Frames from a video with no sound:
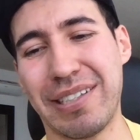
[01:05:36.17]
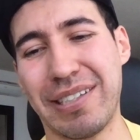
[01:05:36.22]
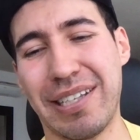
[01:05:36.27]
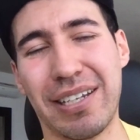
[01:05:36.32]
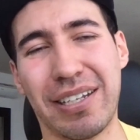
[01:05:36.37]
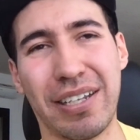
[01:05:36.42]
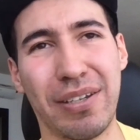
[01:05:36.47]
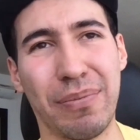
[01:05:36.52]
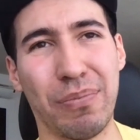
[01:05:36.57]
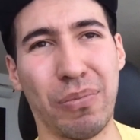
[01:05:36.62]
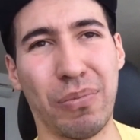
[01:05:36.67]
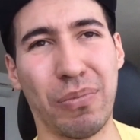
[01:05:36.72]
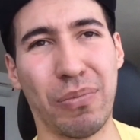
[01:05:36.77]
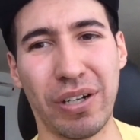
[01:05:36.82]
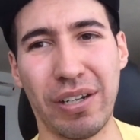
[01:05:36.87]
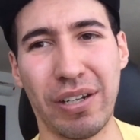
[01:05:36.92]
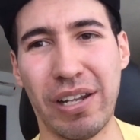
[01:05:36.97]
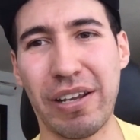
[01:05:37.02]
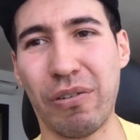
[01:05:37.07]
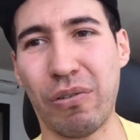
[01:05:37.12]
So what we do is
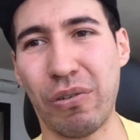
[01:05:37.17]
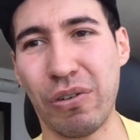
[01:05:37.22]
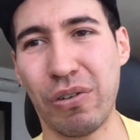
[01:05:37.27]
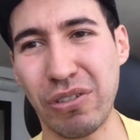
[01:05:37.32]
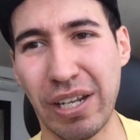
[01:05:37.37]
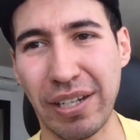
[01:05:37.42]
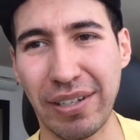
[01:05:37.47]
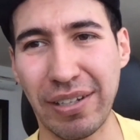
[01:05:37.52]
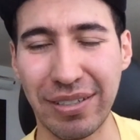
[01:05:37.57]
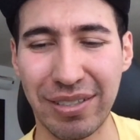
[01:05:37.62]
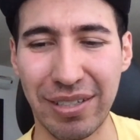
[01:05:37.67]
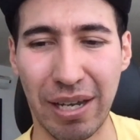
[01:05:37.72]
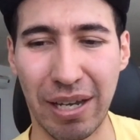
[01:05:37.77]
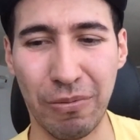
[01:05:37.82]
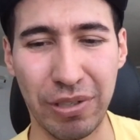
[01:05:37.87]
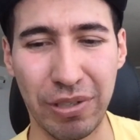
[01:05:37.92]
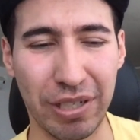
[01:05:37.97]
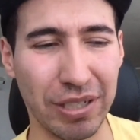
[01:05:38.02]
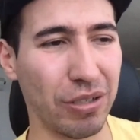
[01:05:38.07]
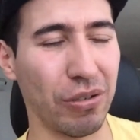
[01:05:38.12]
like in the morning, like you
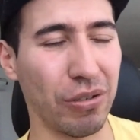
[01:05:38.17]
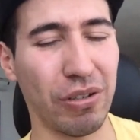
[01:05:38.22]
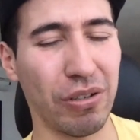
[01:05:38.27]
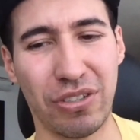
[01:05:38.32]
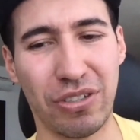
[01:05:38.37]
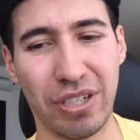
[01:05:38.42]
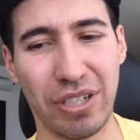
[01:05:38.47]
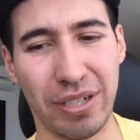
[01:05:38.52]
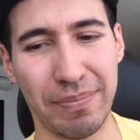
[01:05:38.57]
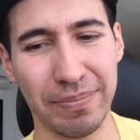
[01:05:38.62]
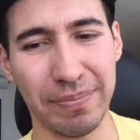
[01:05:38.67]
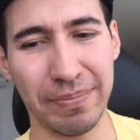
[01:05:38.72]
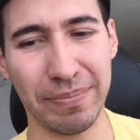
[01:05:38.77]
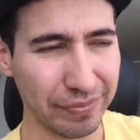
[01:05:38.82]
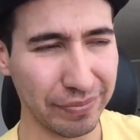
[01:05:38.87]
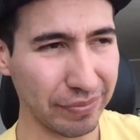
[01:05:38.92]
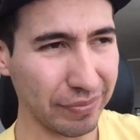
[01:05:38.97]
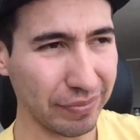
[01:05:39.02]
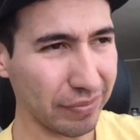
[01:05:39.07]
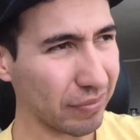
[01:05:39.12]
said, this time we just go to the
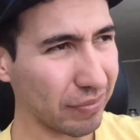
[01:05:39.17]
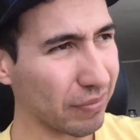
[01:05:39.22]
gym.